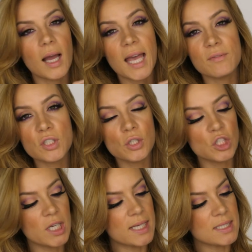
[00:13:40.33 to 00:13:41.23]
I have two
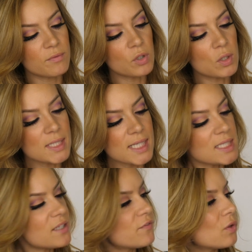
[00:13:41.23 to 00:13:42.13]
shades, I've got
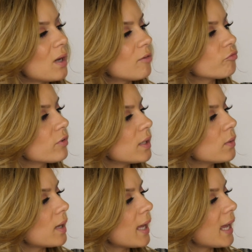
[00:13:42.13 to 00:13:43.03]
64
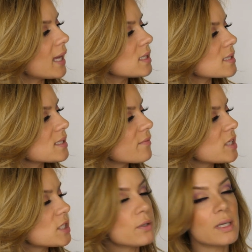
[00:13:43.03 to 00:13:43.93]
Unreal and
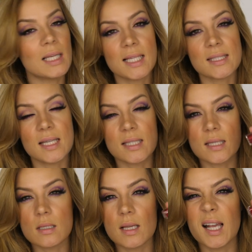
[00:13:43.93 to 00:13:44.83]
72 Classic, so
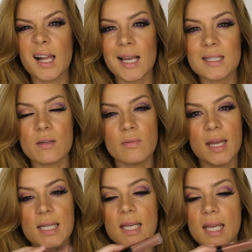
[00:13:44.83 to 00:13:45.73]
it's like a classic
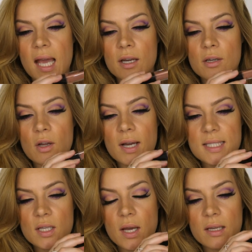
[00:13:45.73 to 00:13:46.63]
red and a nice
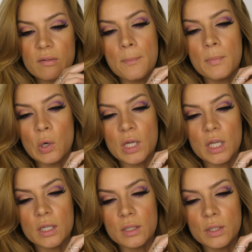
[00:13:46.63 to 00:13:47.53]
kind of
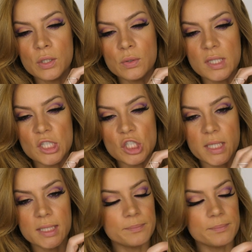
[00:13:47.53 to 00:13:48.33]
mocha nudie shade.